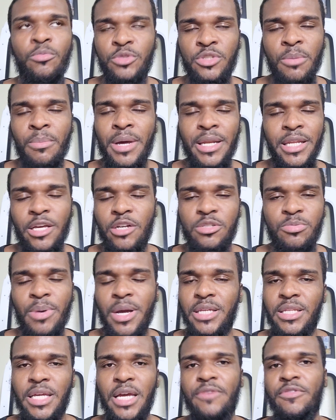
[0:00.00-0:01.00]
Somebody else
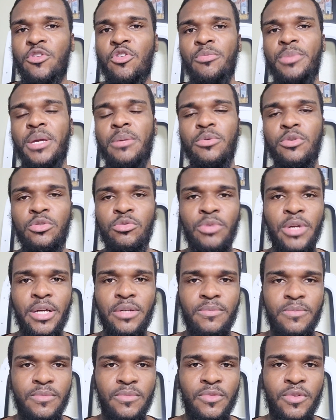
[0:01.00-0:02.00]
probably not even gonna be able to do that,
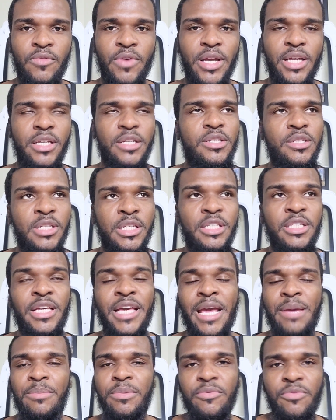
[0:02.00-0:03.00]
right? He
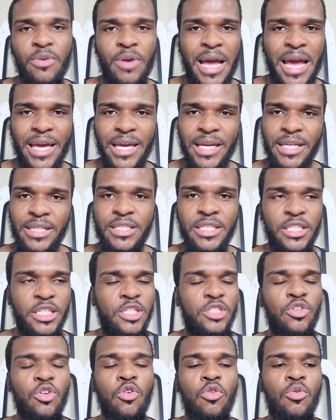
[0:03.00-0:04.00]
came in at 18
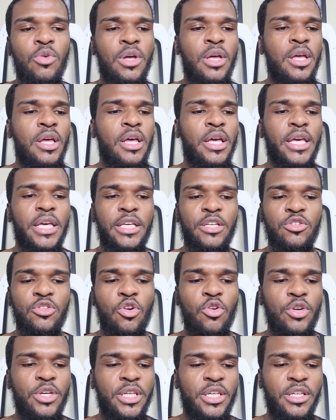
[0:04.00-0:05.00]
years old. You
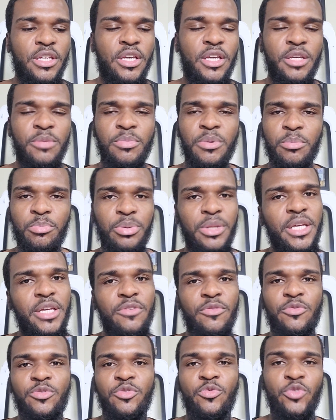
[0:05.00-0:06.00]
know, he been
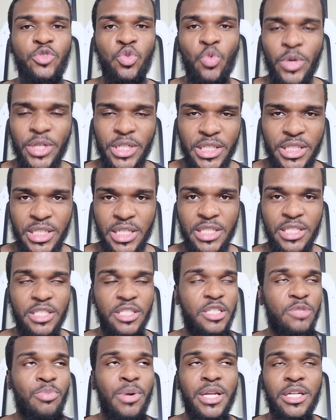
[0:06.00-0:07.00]
playing for 20 seasons.
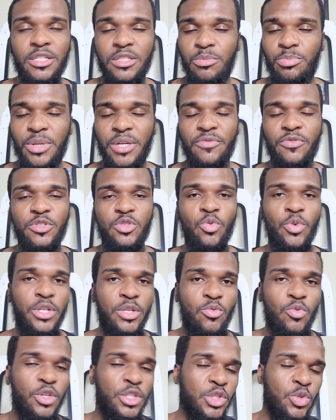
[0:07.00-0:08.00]
He probably gonna play for
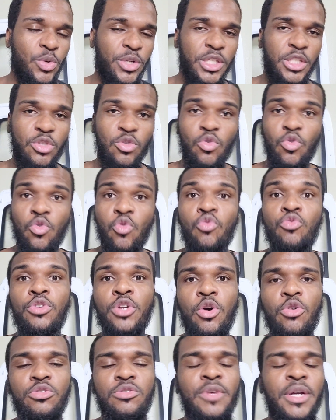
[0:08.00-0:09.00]
21, 22. Who
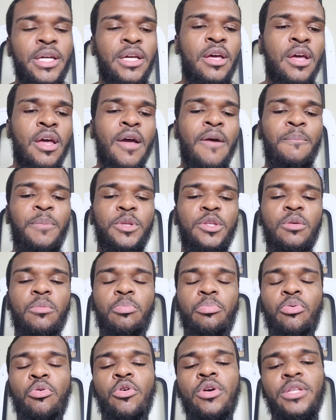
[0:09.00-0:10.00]
knows, right? But the
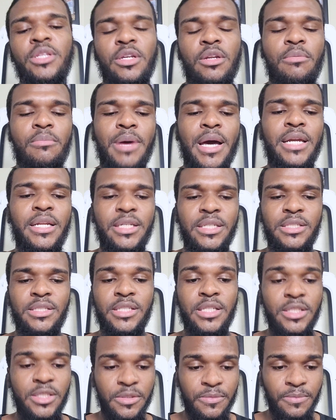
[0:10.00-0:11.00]
point of the matter is
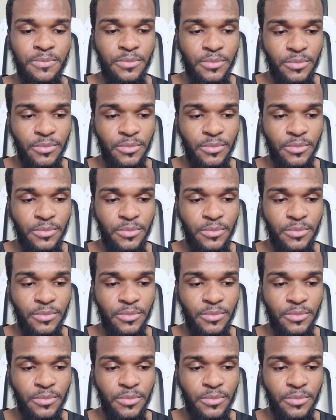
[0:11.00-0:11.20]
this: